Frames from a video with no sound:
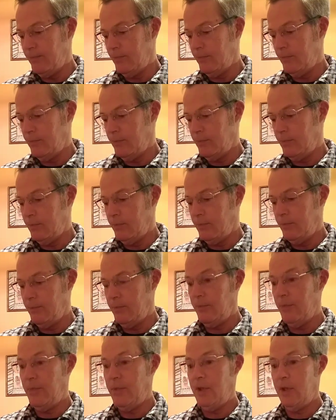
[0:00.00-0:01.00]

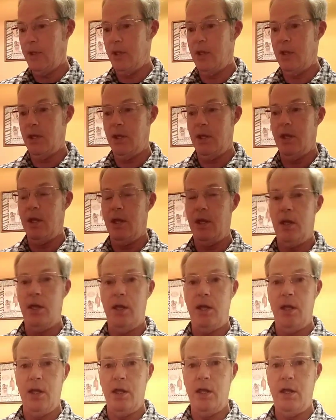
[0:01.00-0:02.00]

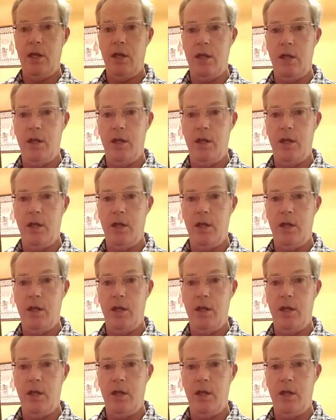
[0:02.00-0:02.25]
(no one is talking)